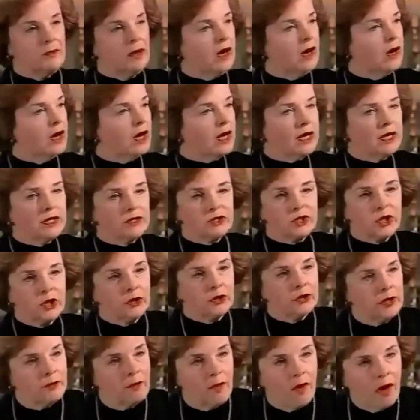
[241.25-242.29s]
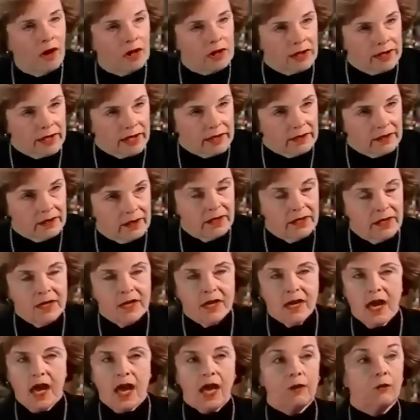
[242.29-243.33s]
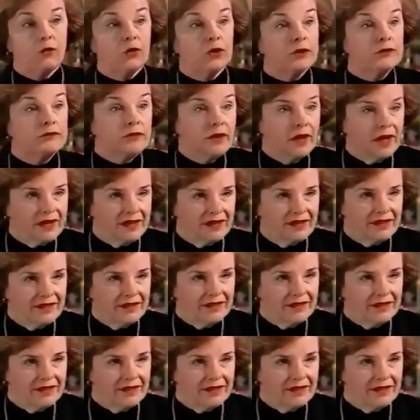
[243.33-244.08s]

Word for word: America, turn them all in, I would have done